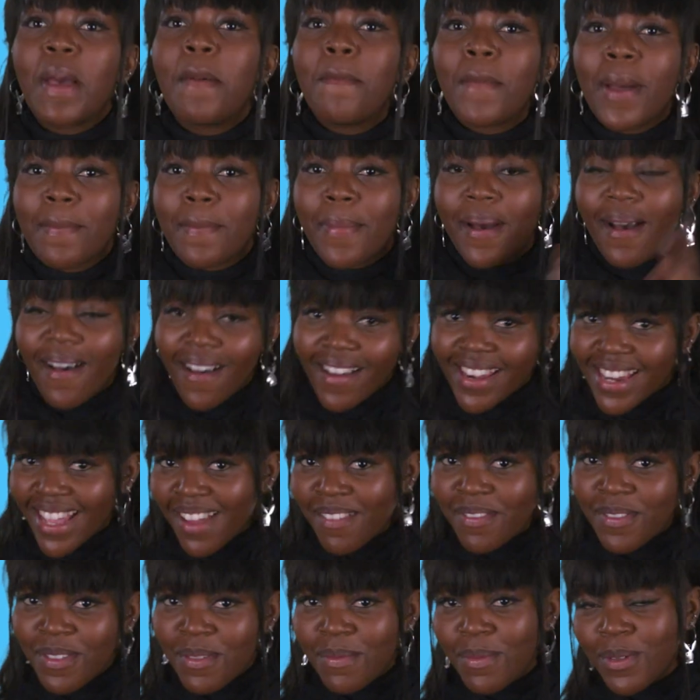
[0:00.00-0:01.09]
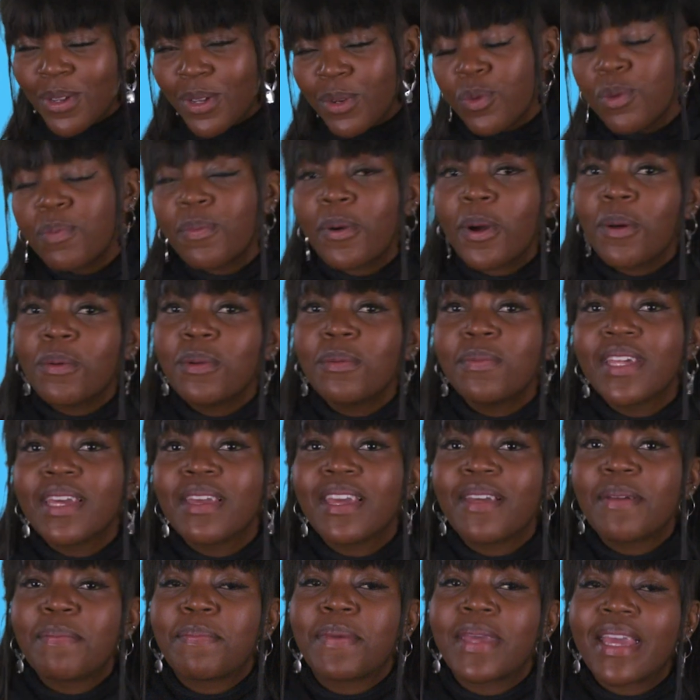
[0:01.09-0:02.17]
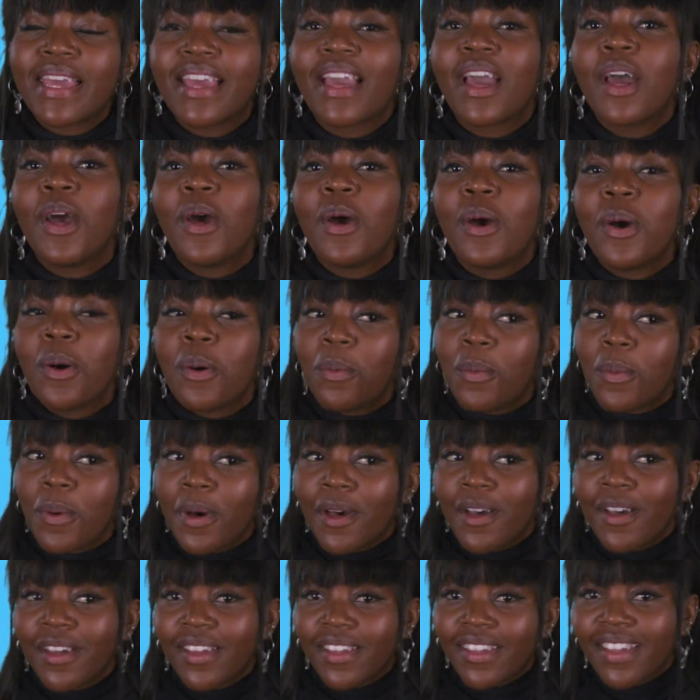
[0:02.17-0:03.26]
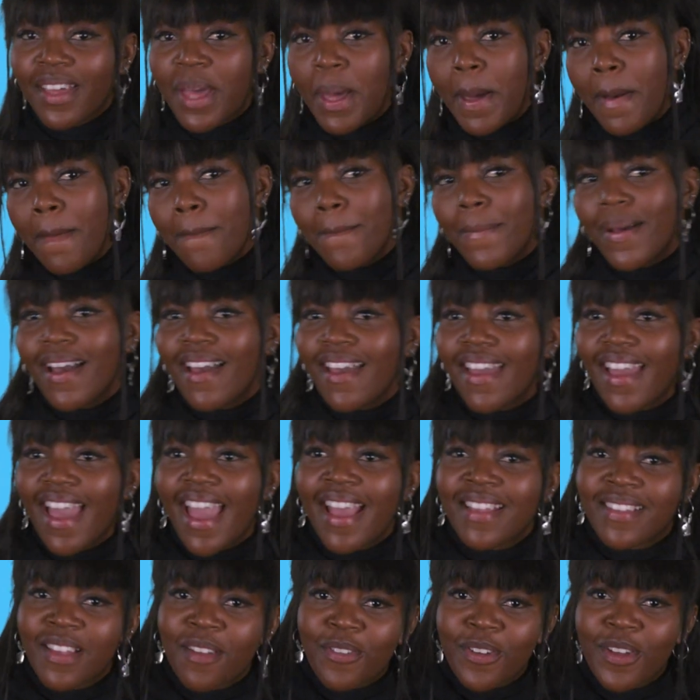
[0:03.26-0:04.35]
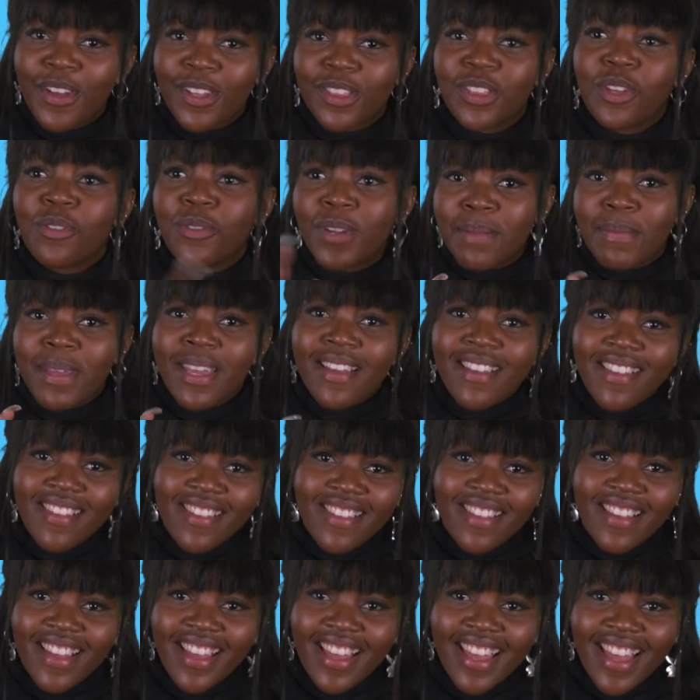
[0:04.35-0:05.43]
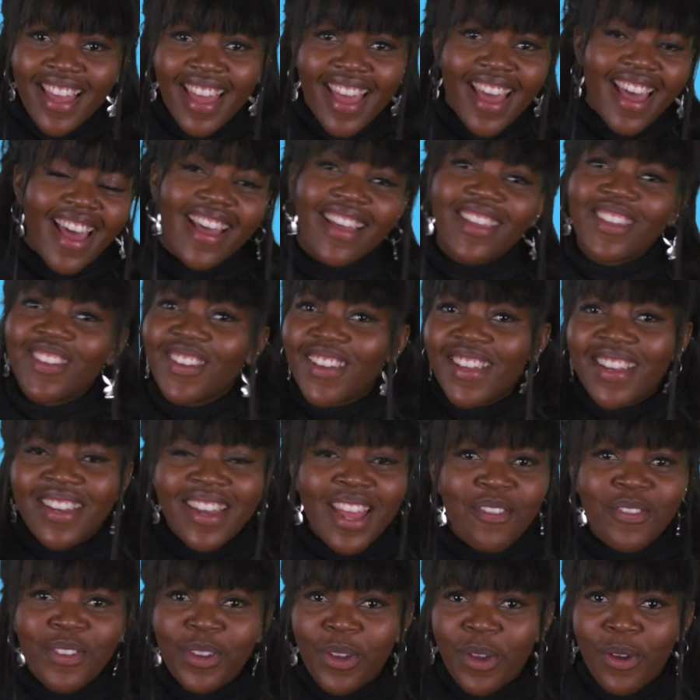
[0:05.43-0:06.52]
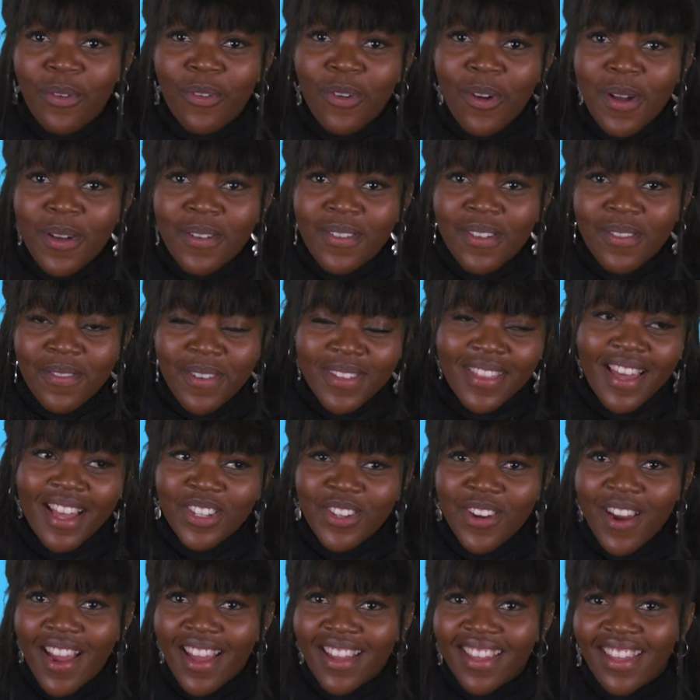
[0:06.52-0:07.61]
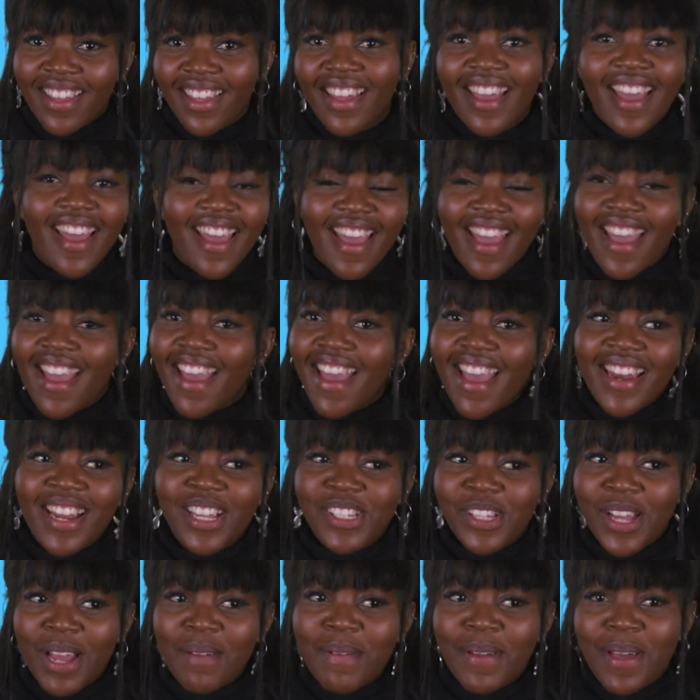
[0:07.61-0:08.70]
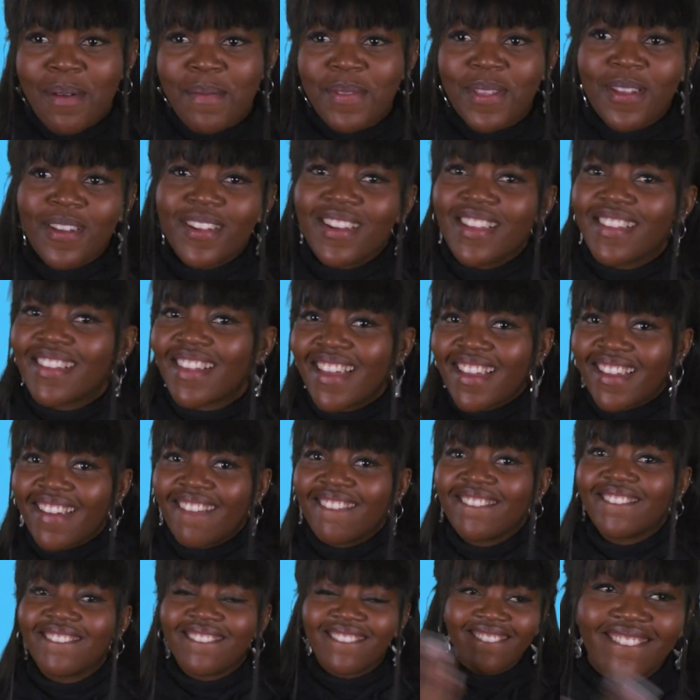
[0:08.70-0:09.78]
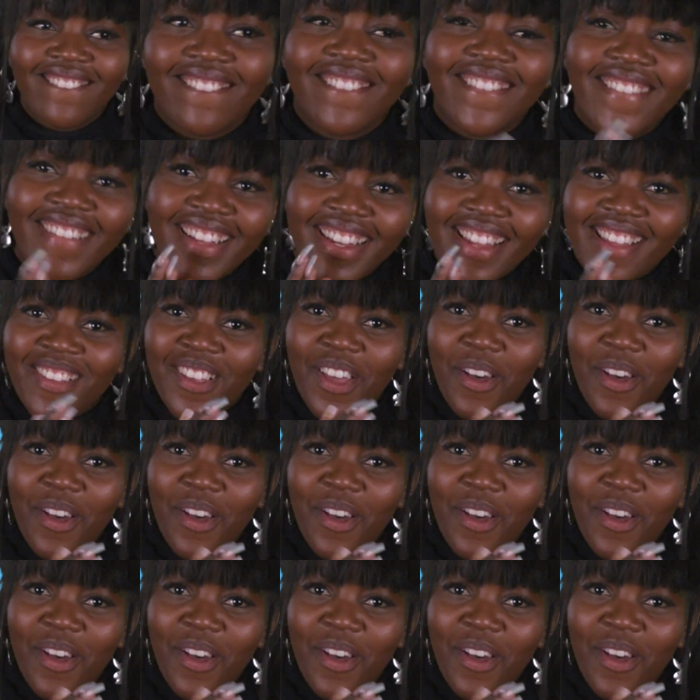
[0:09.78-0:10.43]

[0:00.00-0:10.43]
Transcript: My party anthem mood would probably be Work by A$AP Ferg, the remix. You can never go wrong with that track. Anytime it comes on, it's like, let's